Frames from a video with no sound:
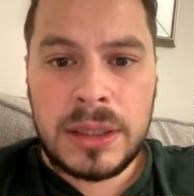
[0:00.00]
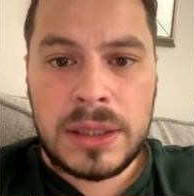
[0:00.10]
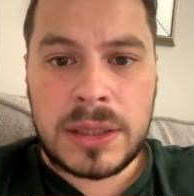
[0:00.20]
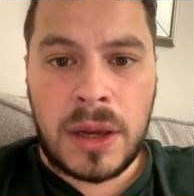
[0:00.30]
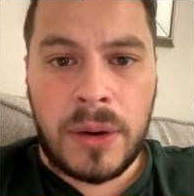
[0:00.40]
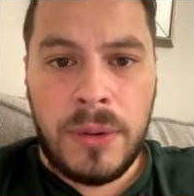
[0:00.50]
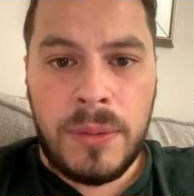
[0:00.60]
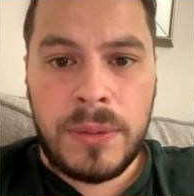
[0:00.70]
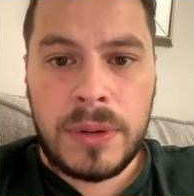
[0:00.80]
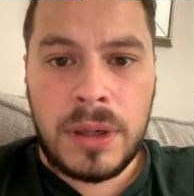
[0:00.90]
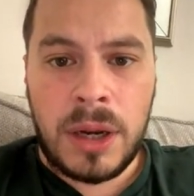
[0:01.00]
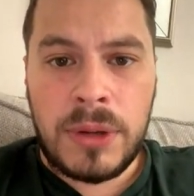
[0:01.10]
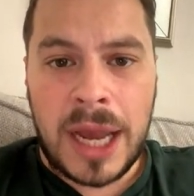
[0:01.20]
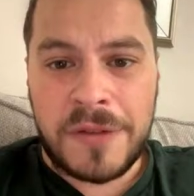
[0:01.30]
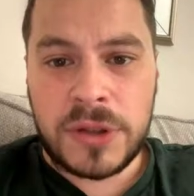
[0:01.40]
So, you know,
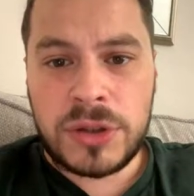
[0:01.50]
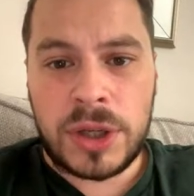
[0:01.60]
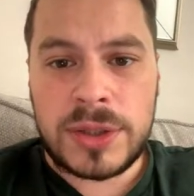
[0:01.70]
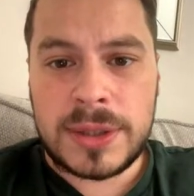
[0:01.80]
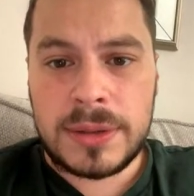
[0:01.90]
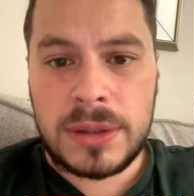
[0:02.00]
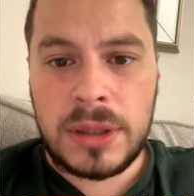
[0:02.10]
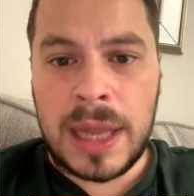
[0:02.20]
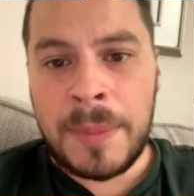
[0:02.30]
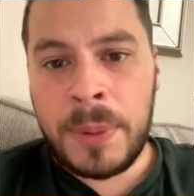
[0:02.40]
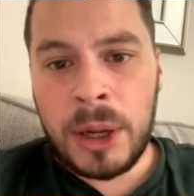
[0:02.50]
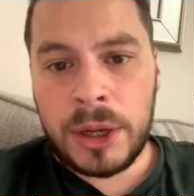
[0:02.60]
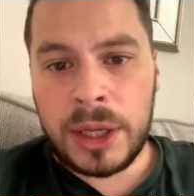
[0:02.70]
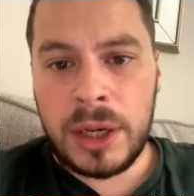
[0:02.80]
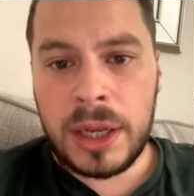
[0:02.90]
you have to trust
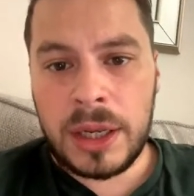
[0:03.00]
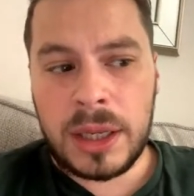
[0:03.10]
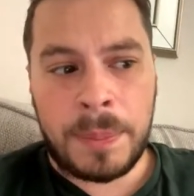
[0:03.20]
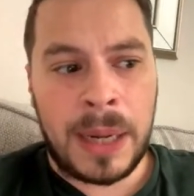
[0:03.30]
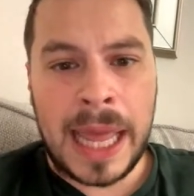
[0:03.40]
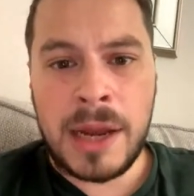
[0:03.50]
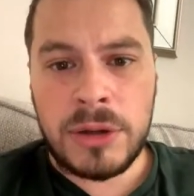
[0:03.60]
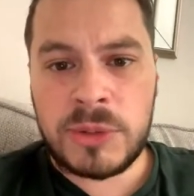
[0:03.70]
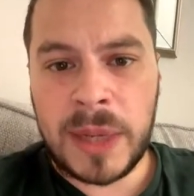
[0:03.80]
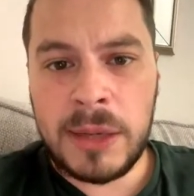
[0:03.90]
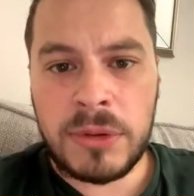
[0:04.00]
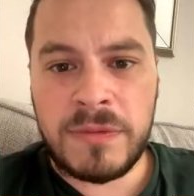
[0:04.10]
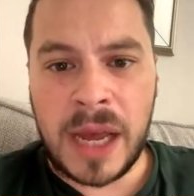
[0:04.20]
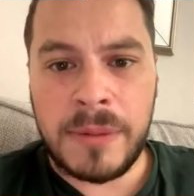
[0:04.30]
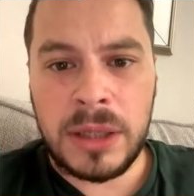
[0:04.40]
Lampard, and a player who's played with
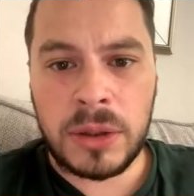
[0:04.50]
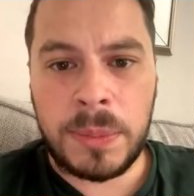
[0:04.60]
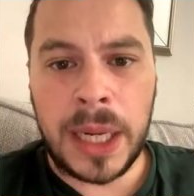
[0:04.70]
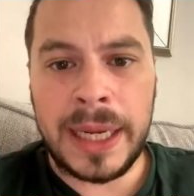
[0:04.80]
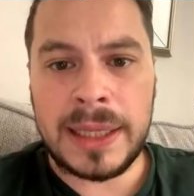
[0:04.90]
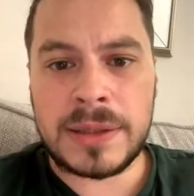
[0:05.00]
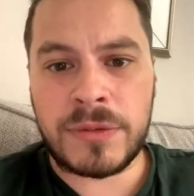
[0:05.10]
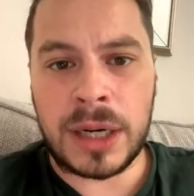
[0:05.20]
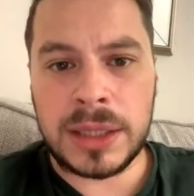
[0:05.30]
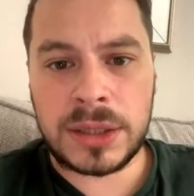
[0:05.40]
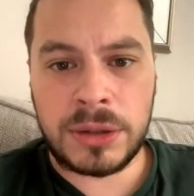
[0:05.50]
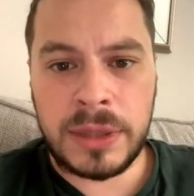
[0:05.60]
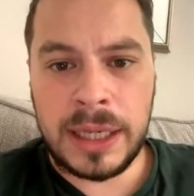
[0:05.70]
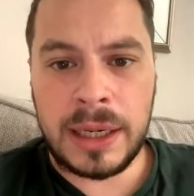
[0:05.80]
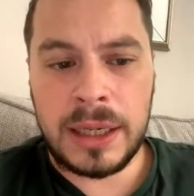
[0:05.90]
very good players throughout his
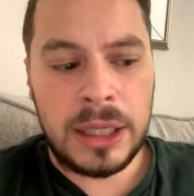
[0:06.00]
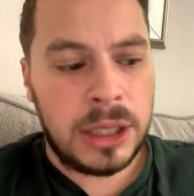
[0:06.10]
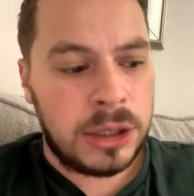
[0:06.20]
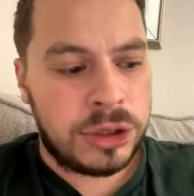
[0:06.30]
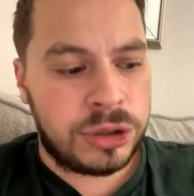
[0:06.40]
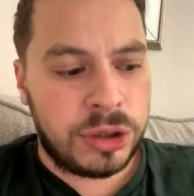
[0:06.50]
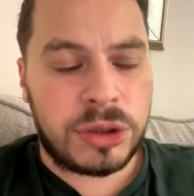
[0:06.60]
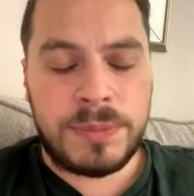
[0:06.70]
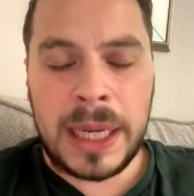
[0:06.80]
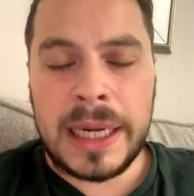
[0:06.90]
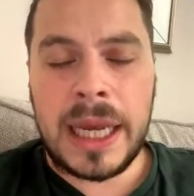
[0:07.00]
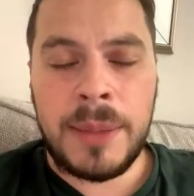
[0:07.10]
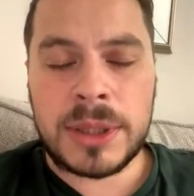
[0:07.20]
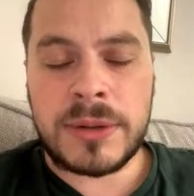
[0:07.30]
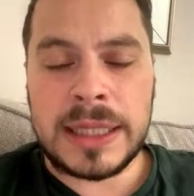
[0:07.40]
career should be
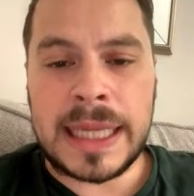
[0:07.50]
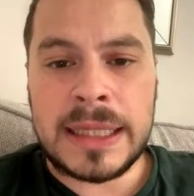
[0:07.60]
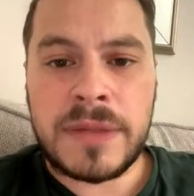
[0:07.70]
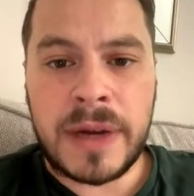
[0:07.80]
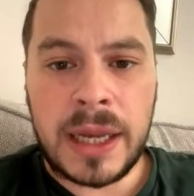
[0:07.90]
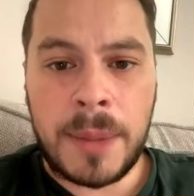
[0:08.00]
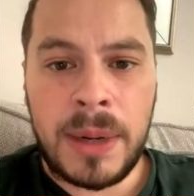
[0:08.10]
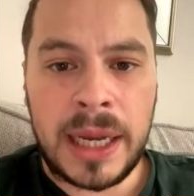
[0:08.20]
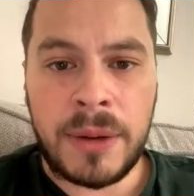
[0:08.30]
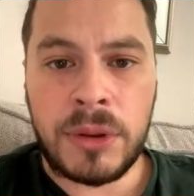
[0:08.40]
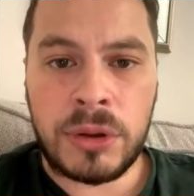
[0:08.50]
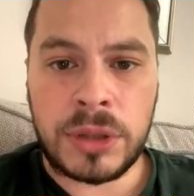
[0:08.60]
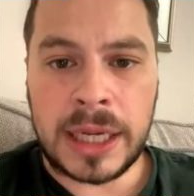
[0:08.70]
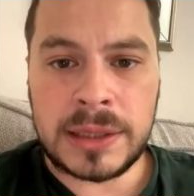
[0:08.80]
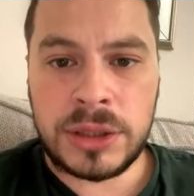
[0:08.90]
able to identify a player with a
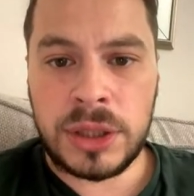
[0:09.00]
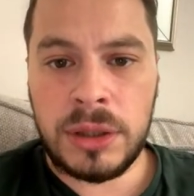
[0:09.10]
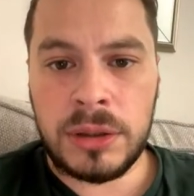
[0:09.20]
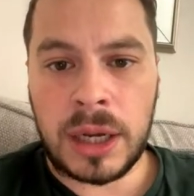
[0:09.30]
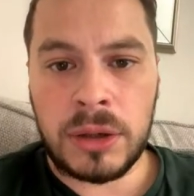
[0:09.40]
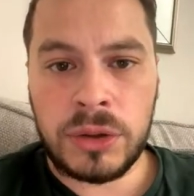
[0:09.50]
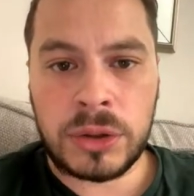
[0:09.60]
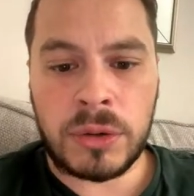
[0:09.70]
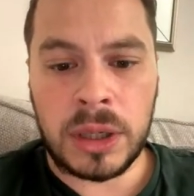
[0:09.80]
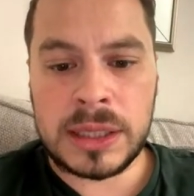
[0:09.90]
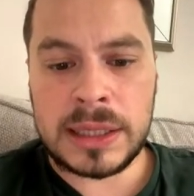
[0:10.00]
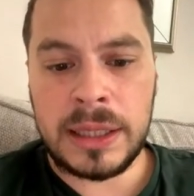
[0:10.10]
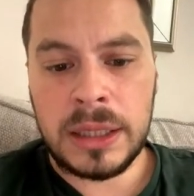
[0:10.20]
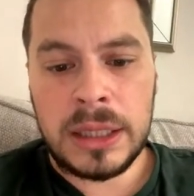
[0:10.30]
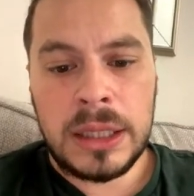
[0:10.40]
good attitude and good
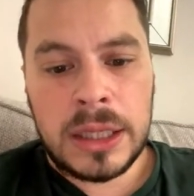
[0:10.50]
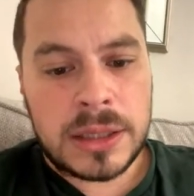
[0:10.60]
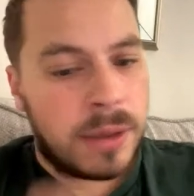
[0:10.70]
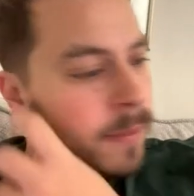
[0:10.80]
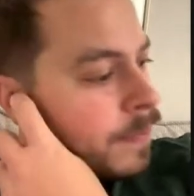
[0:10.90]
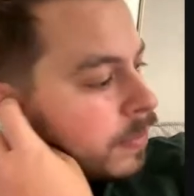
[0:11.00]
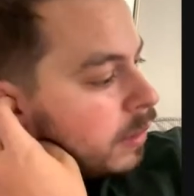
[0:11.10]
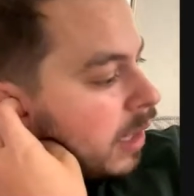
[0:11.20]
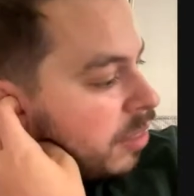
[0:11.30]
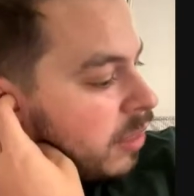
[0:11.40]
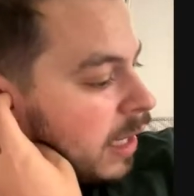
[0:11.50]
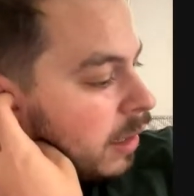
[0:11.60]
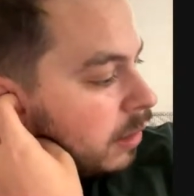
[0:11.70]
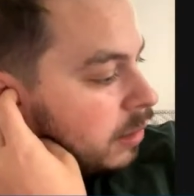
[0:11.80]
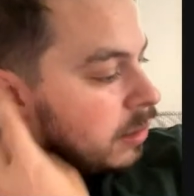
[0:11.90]
quality. So I
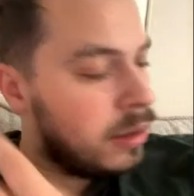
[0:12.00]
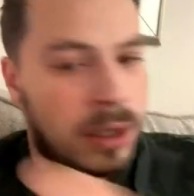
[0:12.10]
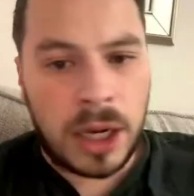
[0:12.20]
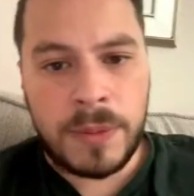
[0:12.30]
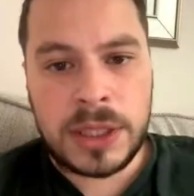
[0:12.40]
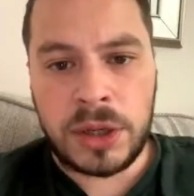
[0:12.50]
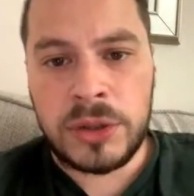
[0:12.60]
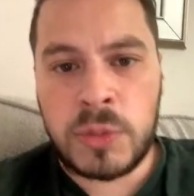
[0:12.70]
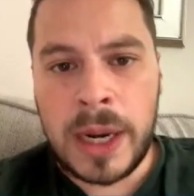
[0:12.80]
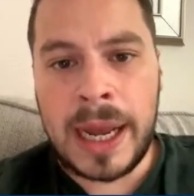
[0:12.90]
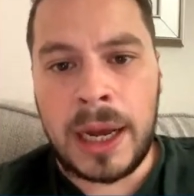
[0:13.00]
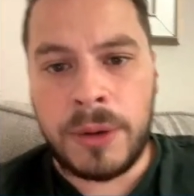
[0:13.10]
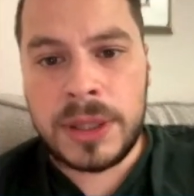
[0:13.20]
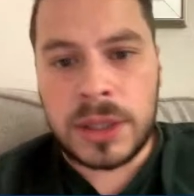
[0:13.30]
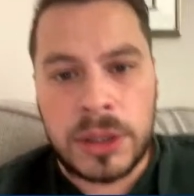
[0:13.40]
think, you know, he's on his way
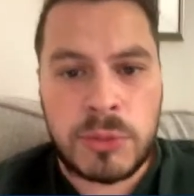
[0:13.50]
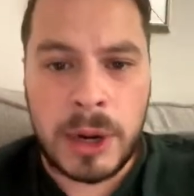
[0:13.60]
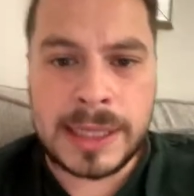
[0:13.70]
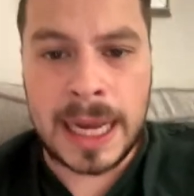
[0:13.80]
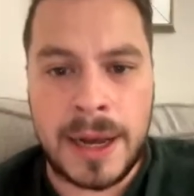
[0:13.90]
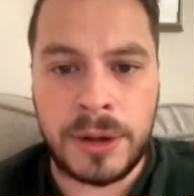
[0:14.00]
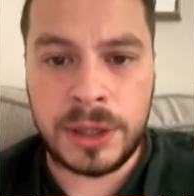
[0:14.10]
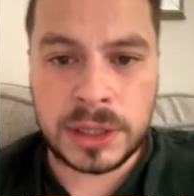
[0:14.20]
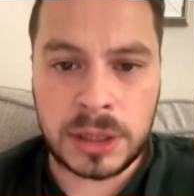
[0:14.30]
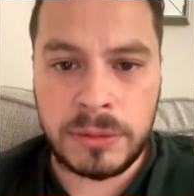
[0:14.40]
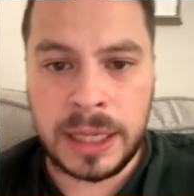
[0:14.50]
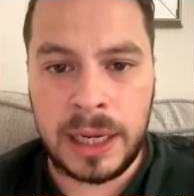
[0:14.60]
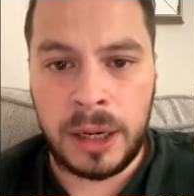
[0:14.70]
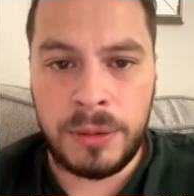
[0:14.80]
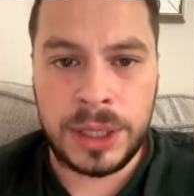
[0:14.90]
out. He's on his way down in his
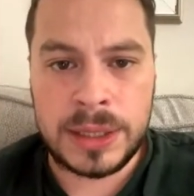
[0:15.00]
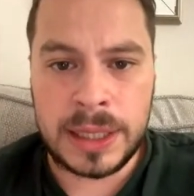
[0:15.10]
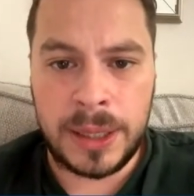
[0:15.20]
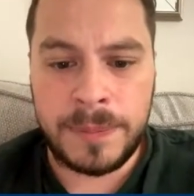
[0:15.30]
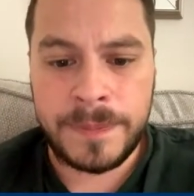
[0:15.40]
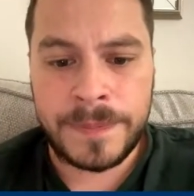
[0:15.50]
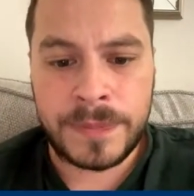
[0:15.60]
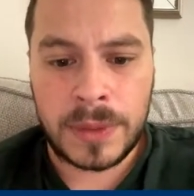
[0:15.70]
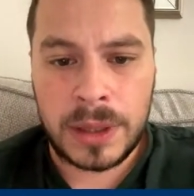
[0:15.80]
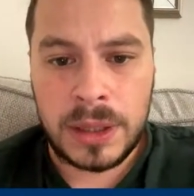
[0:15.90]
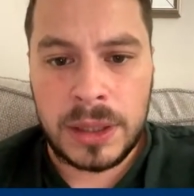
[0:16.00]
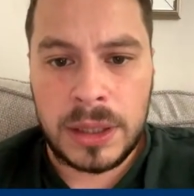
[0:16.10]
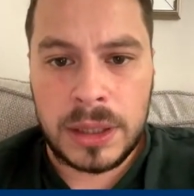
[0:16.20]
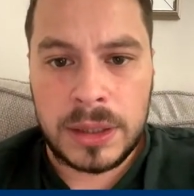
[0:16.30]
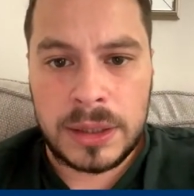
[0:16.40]
career. And,
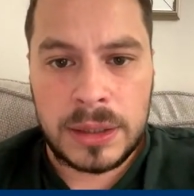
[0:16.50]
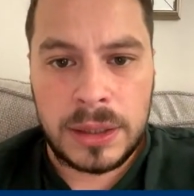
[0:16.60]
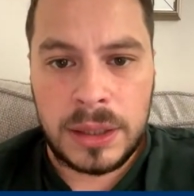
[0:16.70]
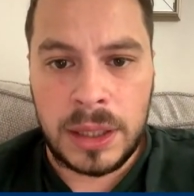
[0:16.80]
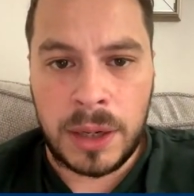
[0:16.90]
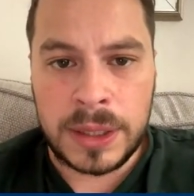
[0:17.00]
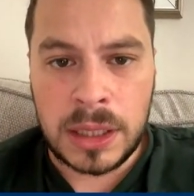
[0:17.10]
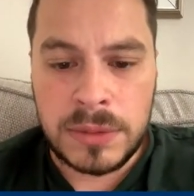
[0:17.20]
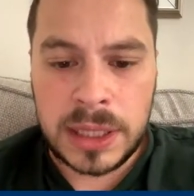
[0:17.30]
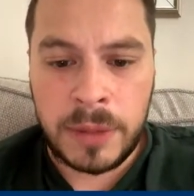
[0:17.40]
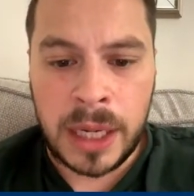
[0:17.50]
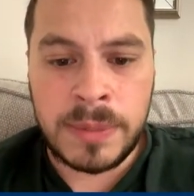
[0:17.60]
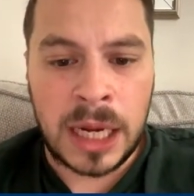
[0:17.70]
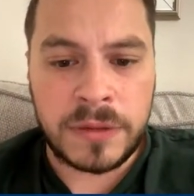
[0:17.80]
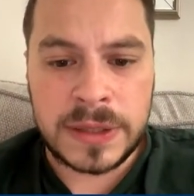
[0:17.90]
you know, I don't see a way
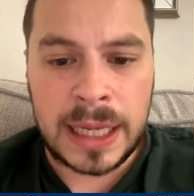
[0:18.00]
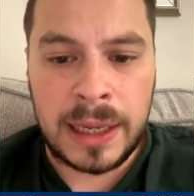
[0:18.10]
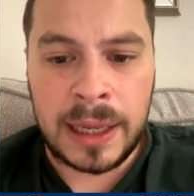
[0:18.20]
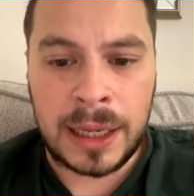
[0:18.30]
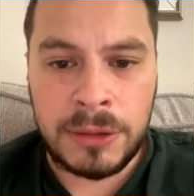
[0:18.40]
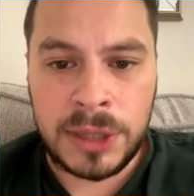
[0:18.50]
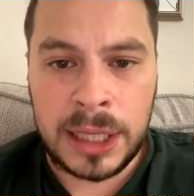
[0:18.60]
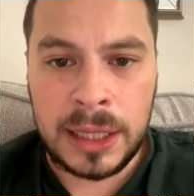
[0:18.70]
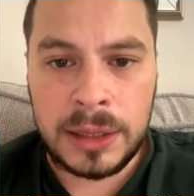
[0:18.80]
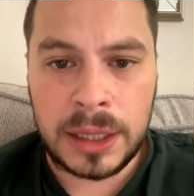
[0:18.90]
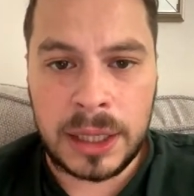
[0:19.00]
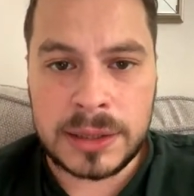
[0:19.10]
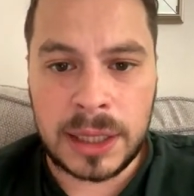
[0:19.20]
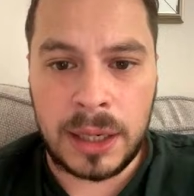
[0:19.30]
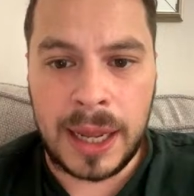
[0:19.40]
back for Dele Alli, really,
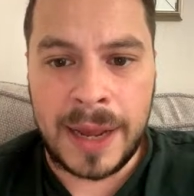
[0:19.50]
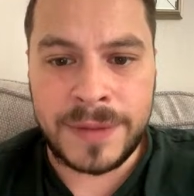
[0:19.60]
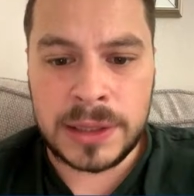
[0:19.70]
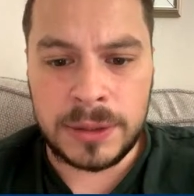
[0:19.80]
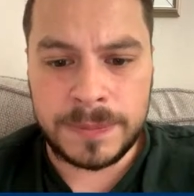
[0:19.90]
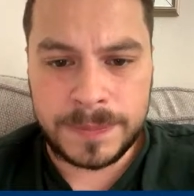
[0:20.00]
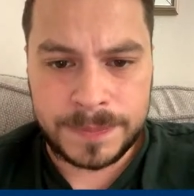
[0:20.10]
certainly at Everton.